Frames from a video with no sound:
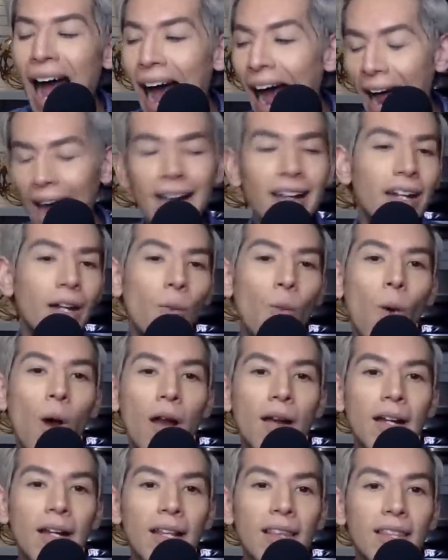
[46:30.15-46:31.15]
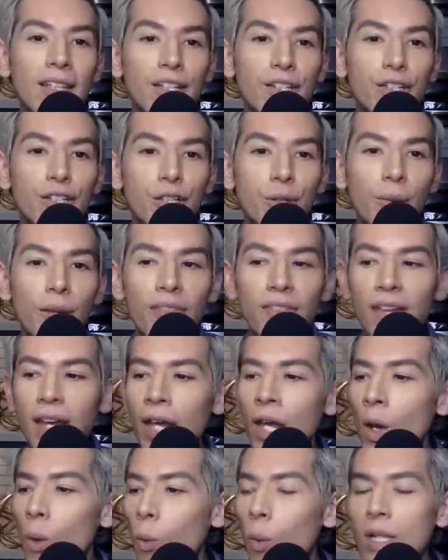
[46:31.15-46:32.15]
I didn't want anything to do with it.
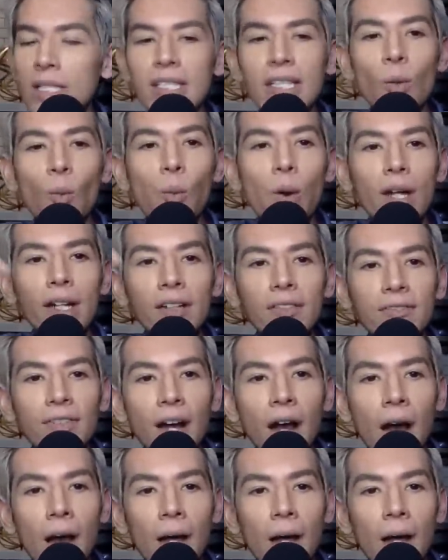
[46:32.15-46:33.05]
Wasn't one of,